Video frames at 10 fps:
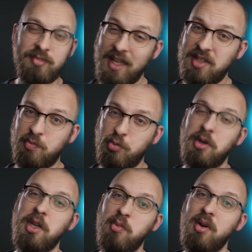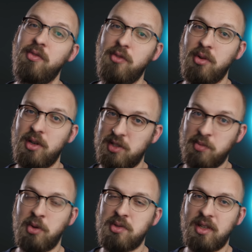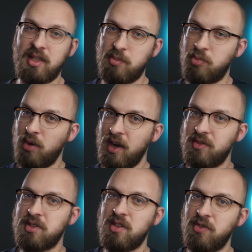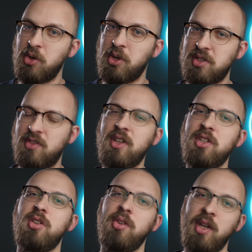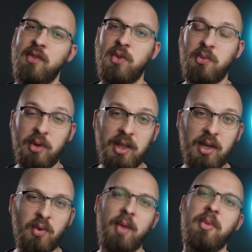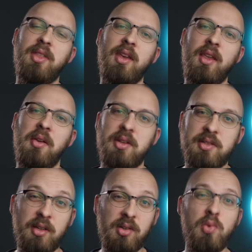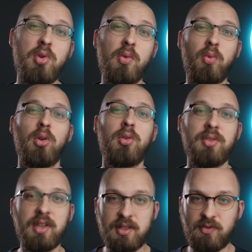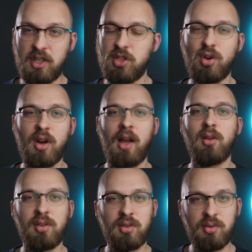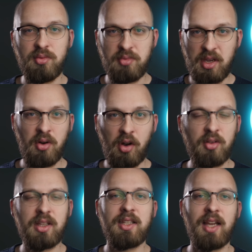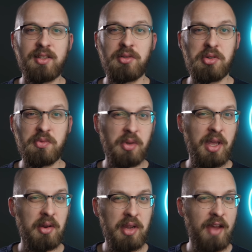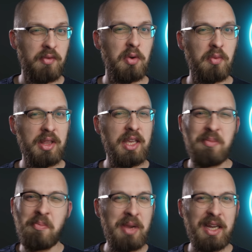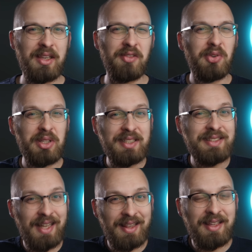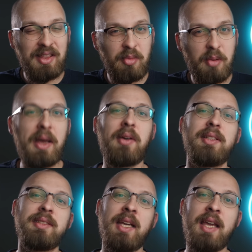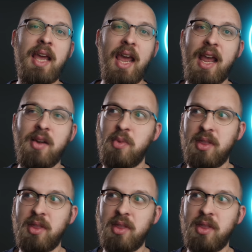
That's pretty rough for a supposedly privacy-focused feature, and the really crappy thing here is that Google rolled this feature out to their early testers without ever really meaningfully telling them about it, and